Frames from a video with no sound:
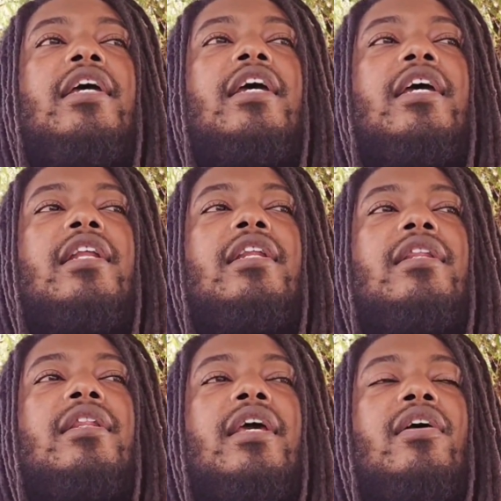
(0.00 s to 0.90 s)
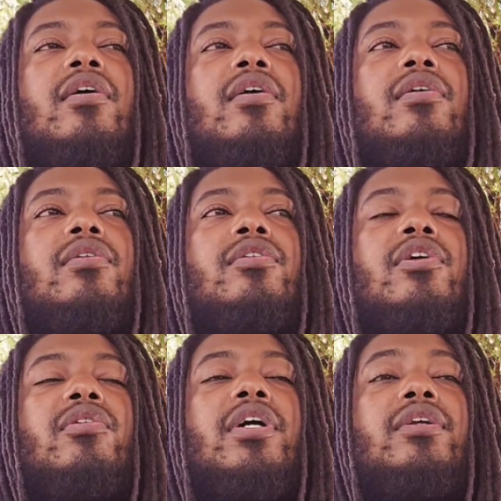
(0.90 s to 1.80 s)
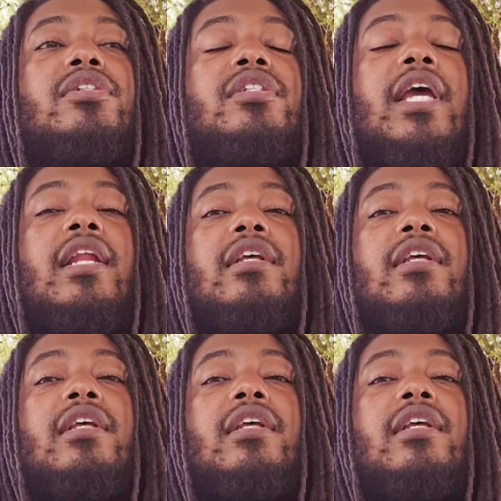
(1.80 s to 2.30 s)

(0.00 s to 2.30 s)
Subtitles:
and they don't understand